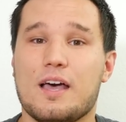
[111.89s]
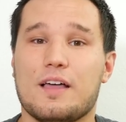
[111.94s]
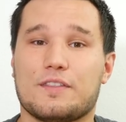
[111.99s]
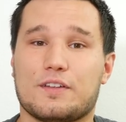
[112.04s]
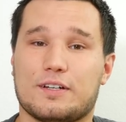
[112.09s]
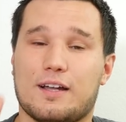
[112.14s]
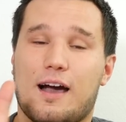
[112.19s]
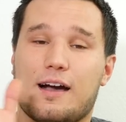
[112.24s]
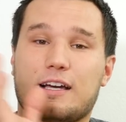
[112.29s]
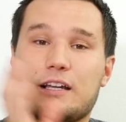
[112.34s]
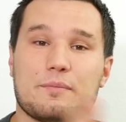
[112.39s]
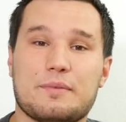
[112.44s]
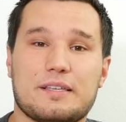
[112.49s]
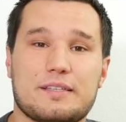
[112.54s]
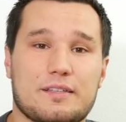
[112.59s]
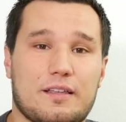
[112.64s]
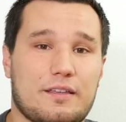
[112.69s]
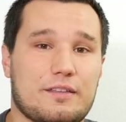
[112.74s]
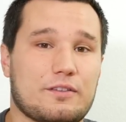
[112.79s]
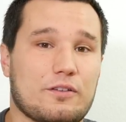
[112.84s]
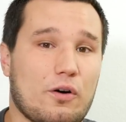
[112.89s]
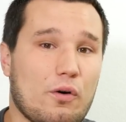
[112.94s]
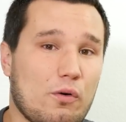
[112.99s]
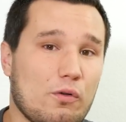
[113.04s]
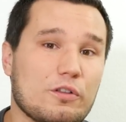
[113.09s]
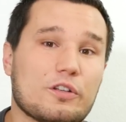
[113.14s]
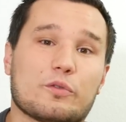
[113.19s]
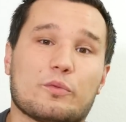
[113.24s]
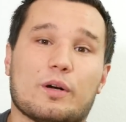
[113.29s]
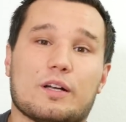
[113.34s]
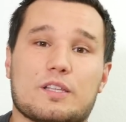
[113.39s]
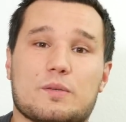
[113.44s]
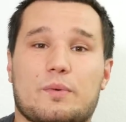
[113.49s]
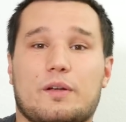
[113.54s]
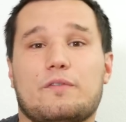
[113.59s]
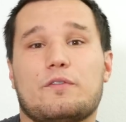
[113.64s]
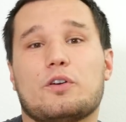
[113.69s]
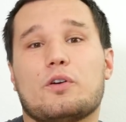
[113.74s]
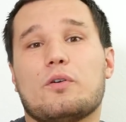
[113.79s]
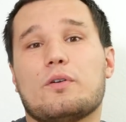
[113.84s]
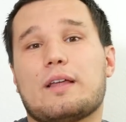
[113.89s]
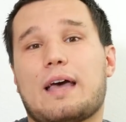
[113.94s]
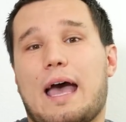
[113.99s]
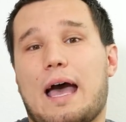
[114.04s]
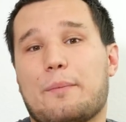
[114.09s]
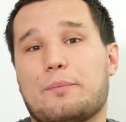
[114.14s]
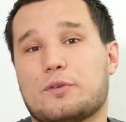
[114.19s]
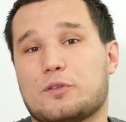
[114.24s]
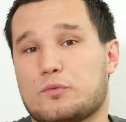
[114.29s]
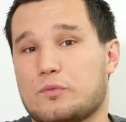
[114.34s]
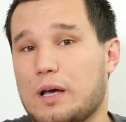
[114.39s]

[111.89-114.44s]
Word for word: They're not gonna be selling the older ones. But if you go to Apple's